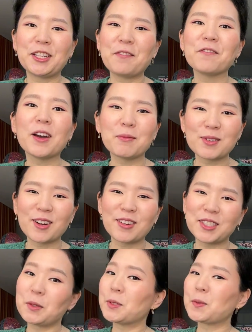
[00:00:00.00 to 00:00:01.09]
in February,
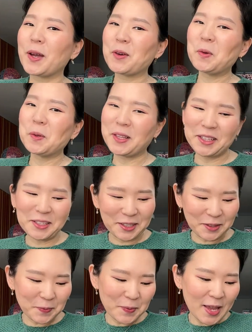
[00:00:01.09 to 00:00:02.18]
so it was quite cold then too.
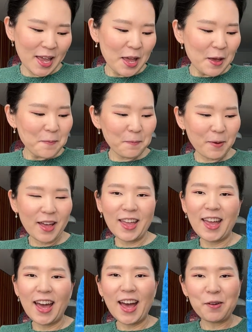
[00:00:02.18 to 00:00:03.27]
But
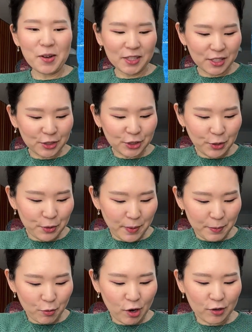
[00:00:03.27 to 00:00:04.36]
I wanted to show you my
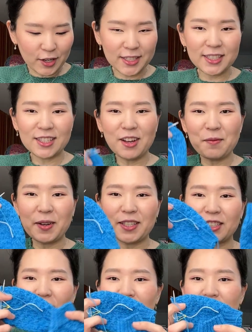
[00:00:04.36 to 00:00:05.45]
progress on my
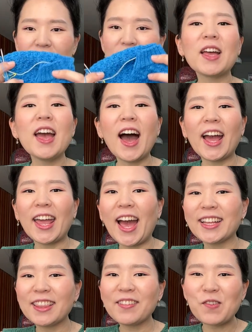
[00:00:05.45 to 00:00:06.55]
socks. I
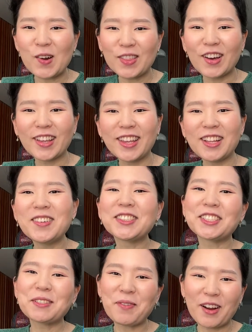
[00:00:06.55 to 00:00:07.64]
added the forethought heel, which
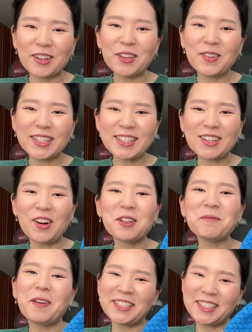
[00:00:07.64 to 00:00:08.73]
is apparently what it's
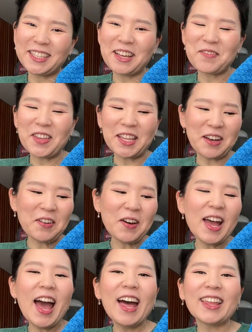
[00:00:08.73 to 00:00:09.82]
called. Betsy let me know
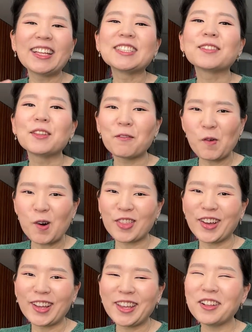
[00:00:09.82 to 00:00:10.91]
that it's the
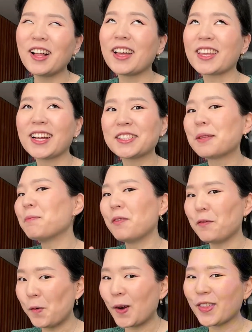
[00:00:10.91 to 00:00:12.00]
forethought heel. I think I said the
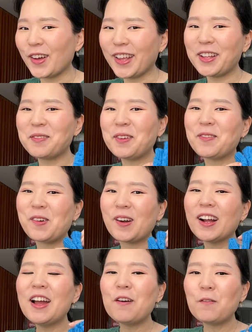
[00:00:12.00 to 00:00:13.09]
forethought heel before.
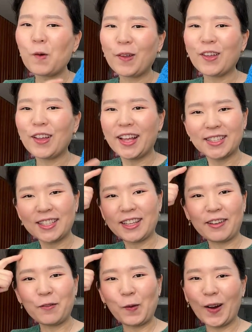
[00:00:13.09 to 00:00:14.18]
Forethought as in
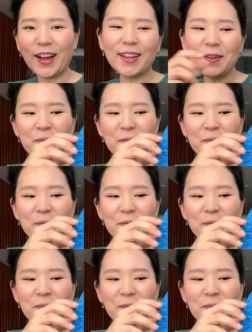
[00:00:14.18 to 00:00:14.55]
like forehead.